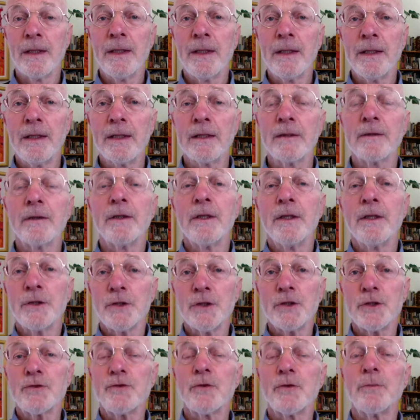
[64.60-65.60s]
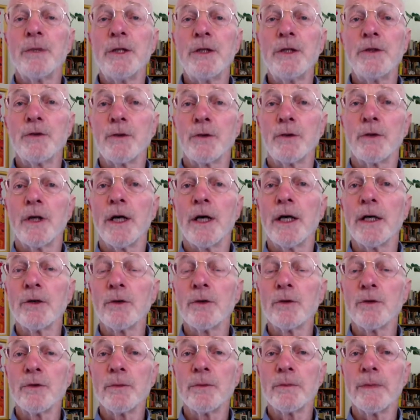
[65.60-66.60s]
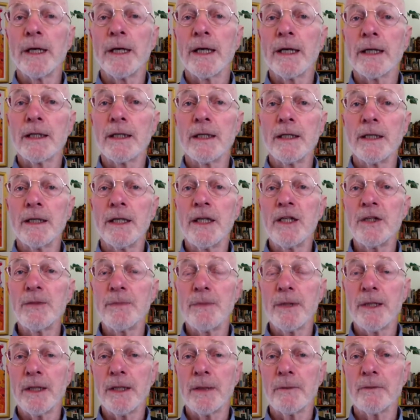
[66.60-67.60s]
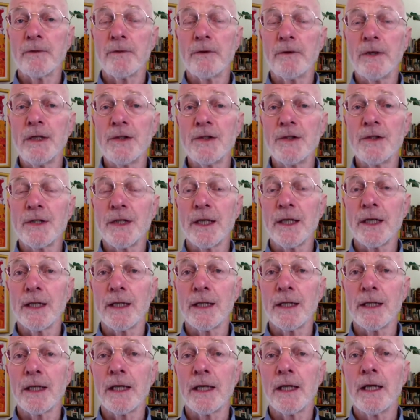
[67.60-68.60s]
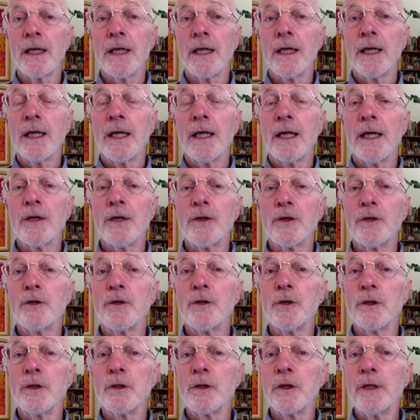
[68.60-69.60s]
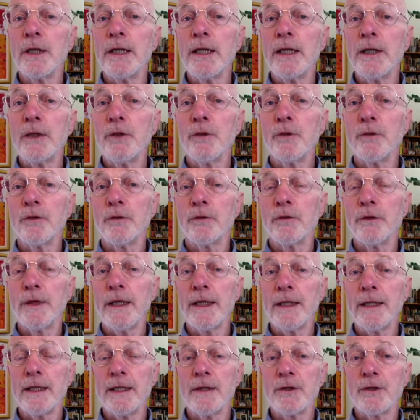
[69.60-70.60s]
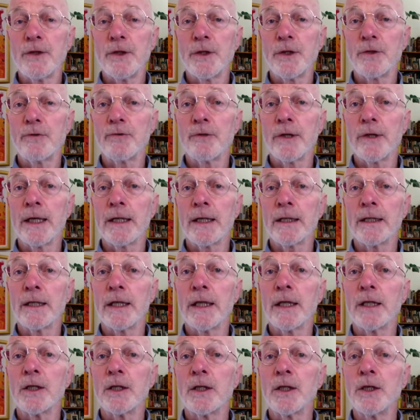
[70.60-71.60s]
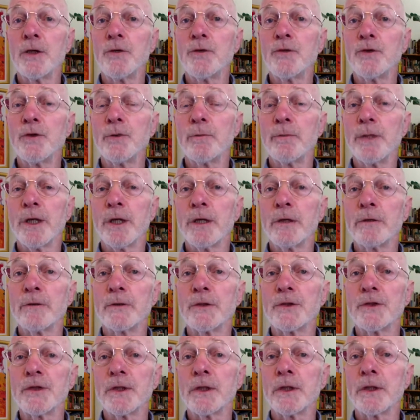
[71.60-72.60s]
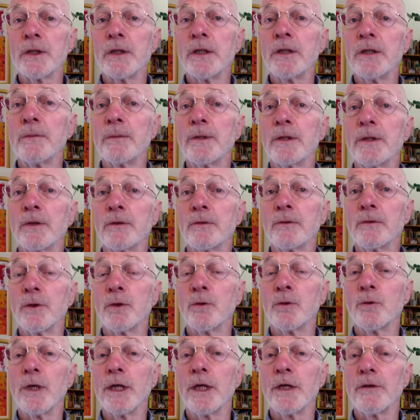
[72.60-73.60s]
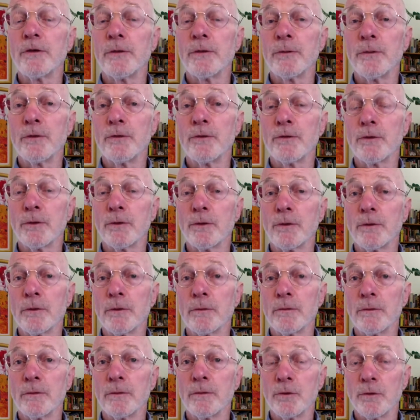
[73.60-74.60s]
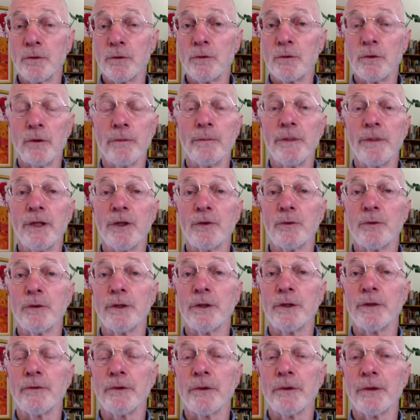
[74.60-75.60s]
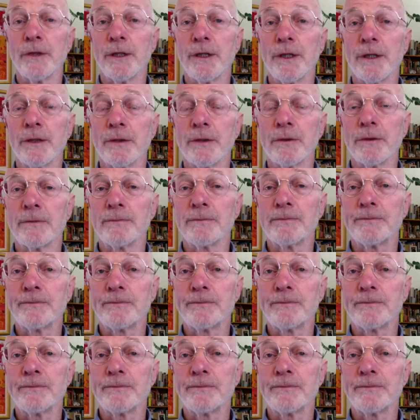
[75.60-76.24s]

Now, just to repeat, you're lying on your back, knees bent up, feet standing, and can you lean your feet into the ground and lift your pelvis a little bit away from the floor or the bed or whatever you're lying on,